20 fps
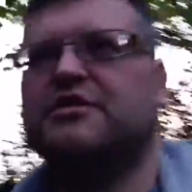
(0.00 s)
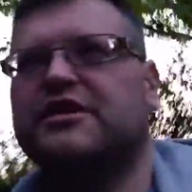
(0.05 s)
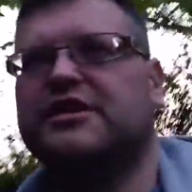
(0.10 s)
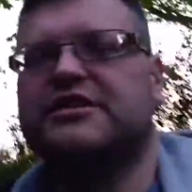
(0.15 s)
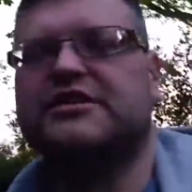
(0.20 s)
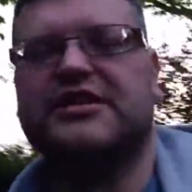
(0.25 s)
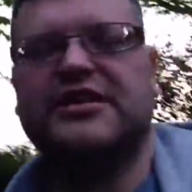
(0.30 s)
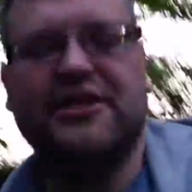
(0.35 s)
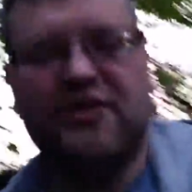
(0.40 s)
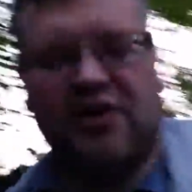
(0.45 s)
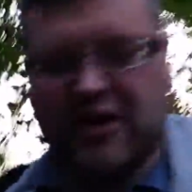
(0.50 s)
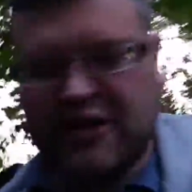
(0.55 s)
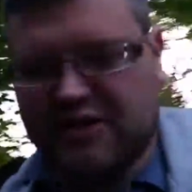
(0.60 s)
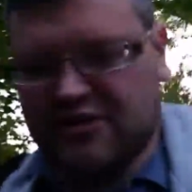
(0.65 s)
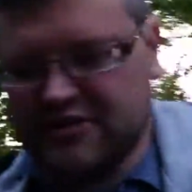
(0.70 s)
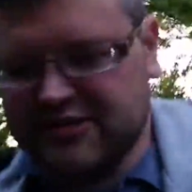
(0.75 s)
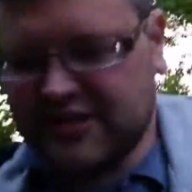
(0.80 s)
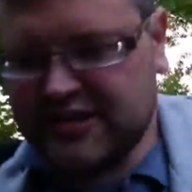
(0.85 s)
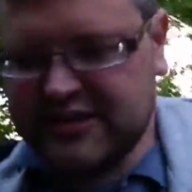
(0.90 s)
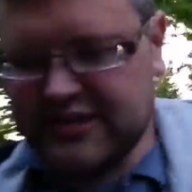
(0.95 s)
Yeah, so then I
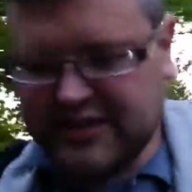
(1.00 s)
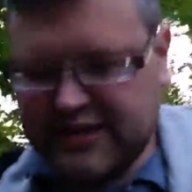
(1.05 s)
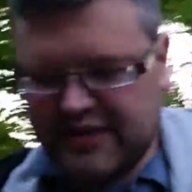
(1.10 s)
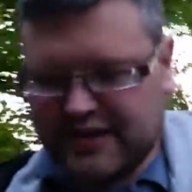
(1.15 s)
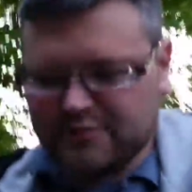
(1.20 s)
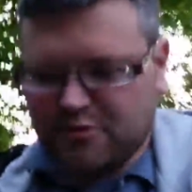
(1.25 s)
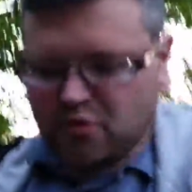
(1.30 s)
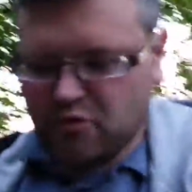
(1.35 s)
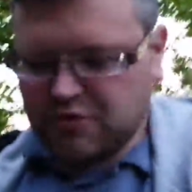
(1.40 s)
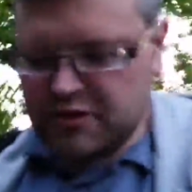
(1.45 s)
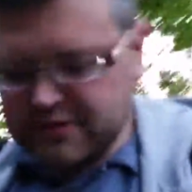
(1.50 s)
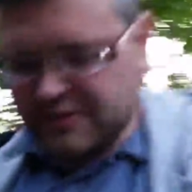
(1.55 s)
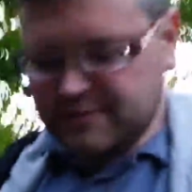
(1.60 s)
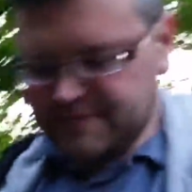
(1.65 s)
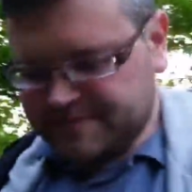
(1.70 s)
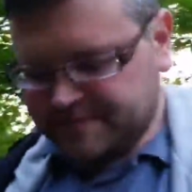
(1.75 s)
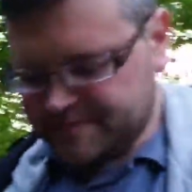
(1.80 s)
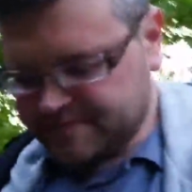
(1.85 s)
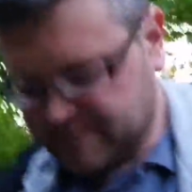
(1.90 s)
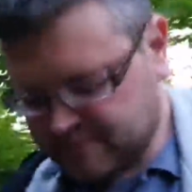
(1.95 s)
ain't got to take it there in the morning.
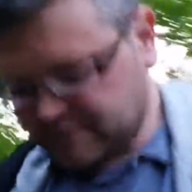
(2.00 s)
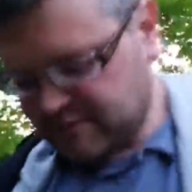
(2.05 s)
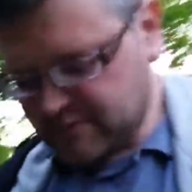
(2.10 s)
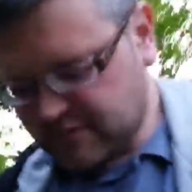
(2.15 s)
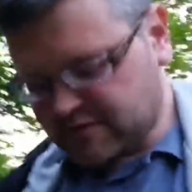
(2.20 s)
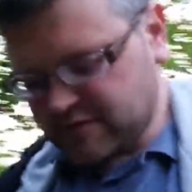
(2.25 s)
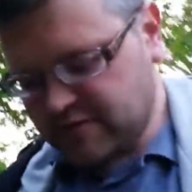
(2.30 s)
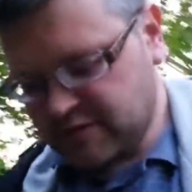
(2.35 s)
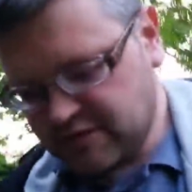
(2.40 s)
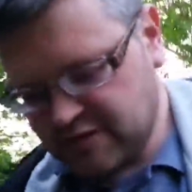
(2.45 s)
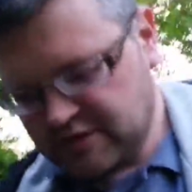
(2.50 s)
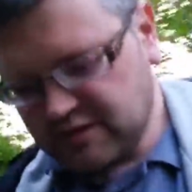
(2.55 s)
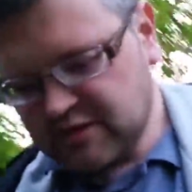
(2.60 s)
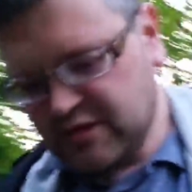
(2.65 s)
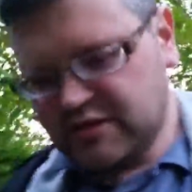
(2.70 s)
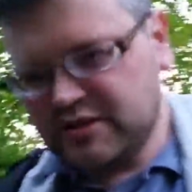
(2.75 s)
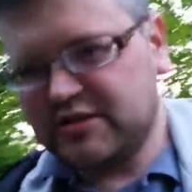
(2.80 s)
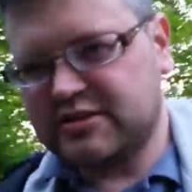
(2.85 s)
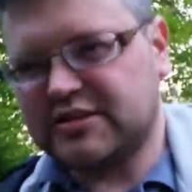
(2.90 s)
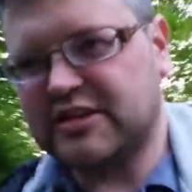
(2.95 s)

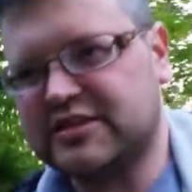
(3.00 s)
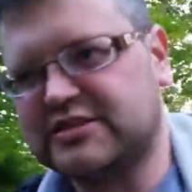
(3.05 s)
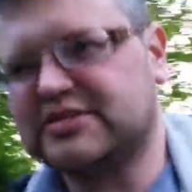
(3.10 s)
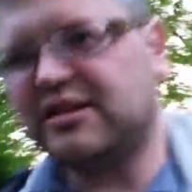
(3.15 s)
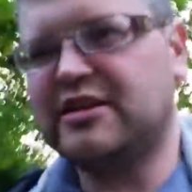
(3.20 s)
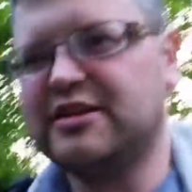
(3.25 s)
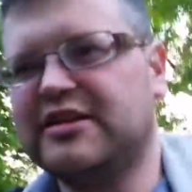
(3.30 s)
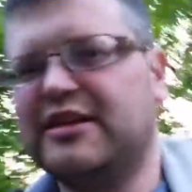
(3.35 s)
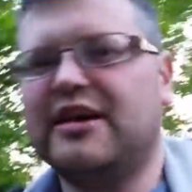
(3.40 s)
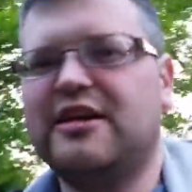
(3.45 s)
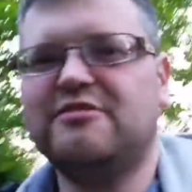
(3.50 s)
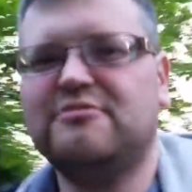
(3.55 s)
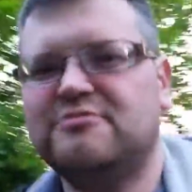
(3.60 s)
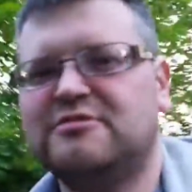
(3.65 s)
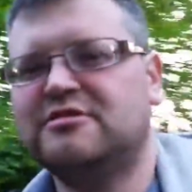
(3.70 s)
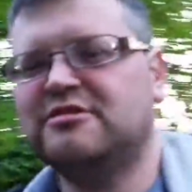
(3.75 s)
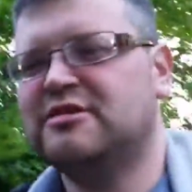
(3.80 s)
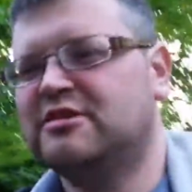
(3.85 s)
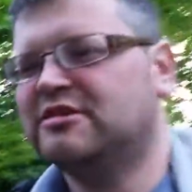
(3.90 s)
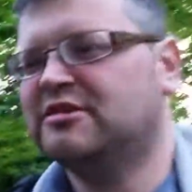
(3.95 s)
So that's done
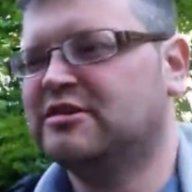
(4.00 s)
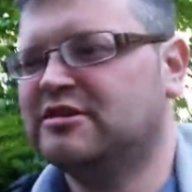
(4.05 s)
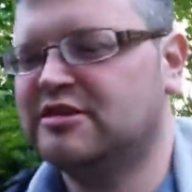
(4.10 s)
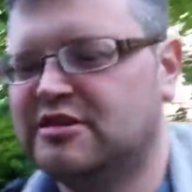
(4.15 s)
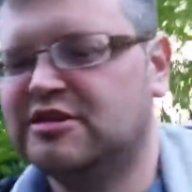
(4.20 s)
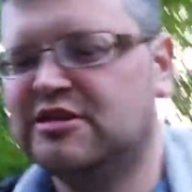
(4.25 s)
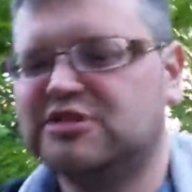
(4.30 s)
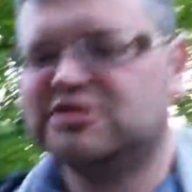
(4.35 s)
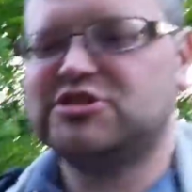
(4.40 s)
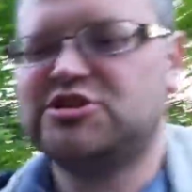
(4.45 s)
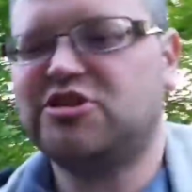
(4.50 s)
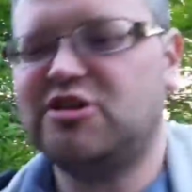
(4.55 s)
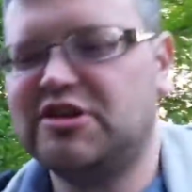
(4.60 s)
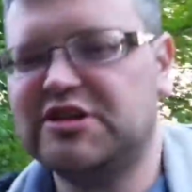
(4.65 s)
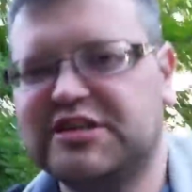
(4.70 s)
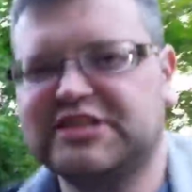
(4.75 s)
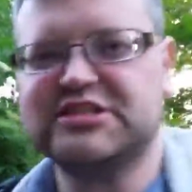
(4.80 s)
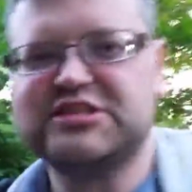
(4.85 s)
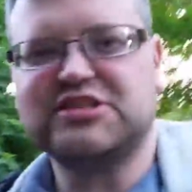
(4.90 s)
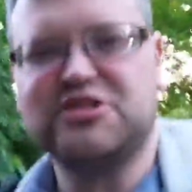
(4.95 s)
now.
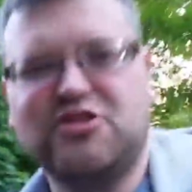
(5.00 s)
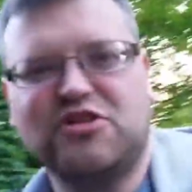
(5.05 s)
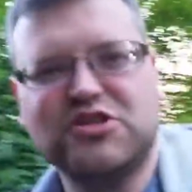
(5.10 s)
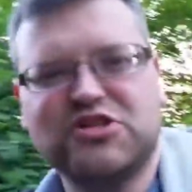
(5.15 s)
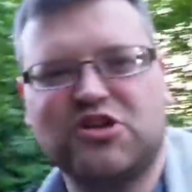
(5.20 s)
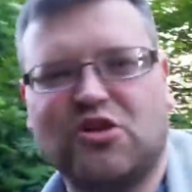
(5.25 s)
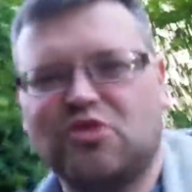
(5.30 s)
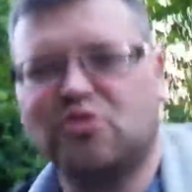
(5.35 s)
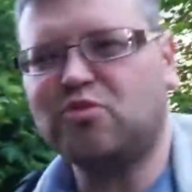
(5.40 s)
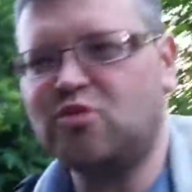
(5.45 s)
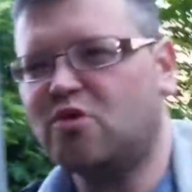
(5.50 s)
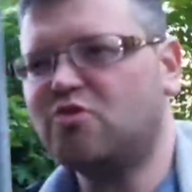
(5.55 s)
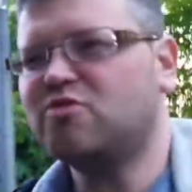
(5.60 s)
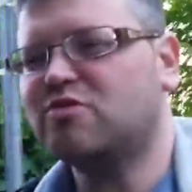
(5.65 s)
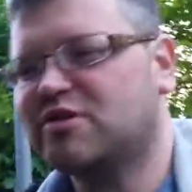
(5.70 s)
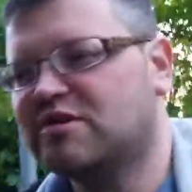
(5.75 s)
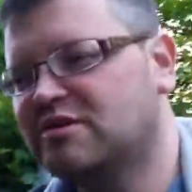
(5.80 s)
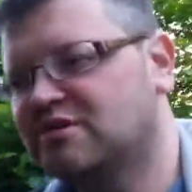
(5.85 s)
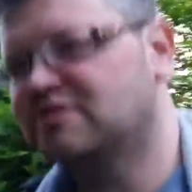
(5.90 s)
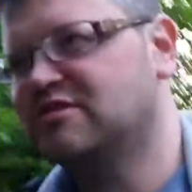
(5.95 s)
Charlie gets a nice long
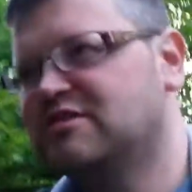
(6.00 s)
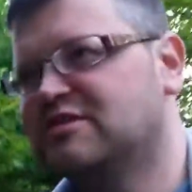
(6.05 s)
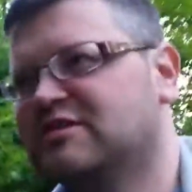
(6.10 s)
walk.